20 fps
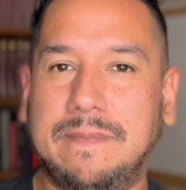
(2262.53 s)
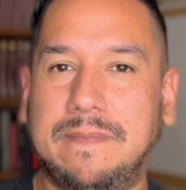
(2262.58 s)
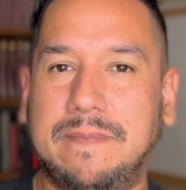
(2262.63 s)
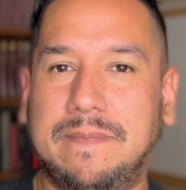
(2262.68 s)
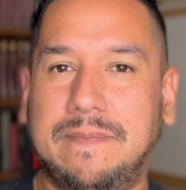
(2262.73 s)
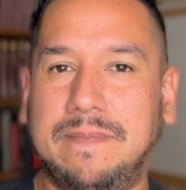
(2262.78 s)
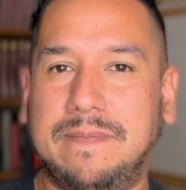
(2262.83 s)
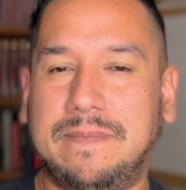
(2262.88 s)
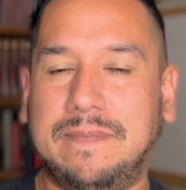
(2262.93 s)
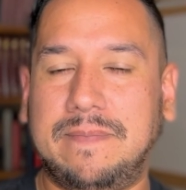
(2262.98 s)

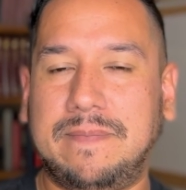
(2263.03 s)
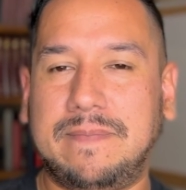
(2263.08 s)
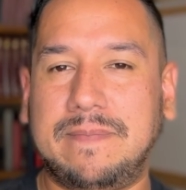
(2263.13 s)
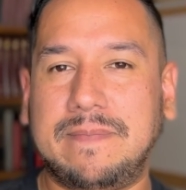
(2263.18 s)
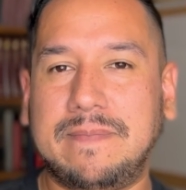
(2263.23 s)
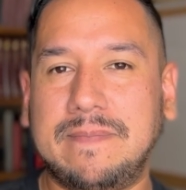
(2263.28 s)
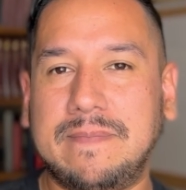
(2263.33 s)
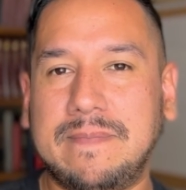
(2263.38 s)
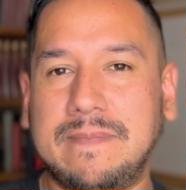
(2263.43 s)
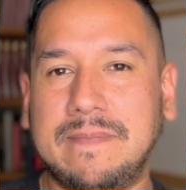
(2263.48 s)

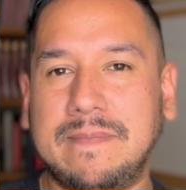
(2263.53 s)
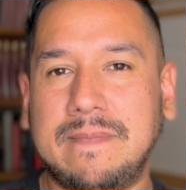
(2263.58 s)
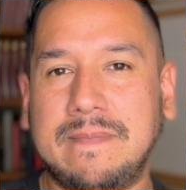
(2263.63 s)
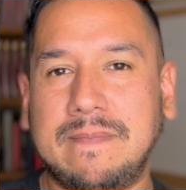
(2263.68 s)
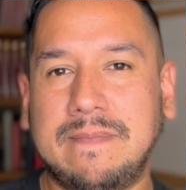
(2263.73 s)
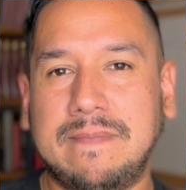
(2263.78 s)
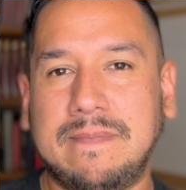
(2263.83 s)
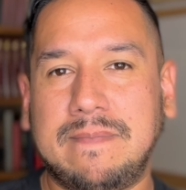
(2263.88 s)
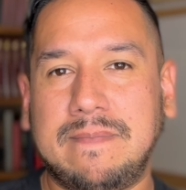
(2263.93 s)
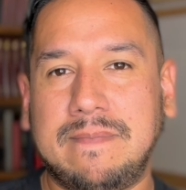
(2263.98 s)

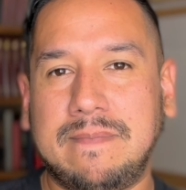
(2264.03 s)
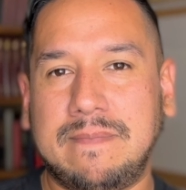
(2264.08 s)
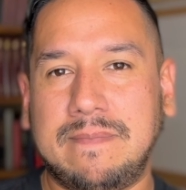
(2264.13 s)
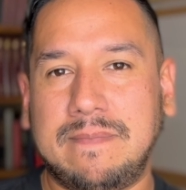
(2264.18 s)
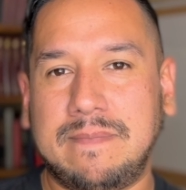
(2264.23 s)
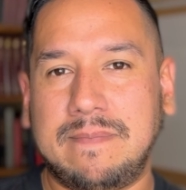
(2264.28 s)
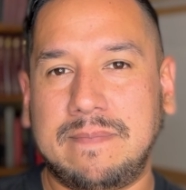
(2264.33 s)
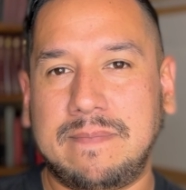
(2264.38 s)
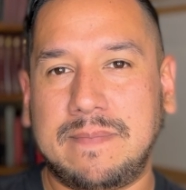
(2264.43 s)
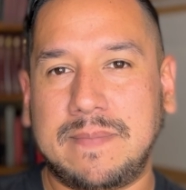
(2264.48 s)

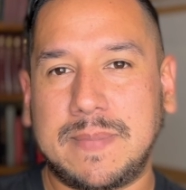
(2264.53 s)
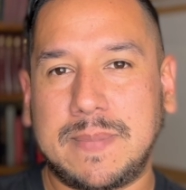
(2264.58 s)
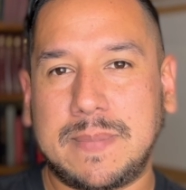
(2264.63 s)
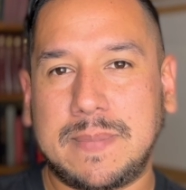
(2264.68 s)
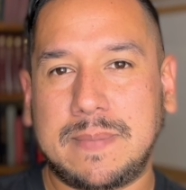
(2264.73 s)
(no one is talking)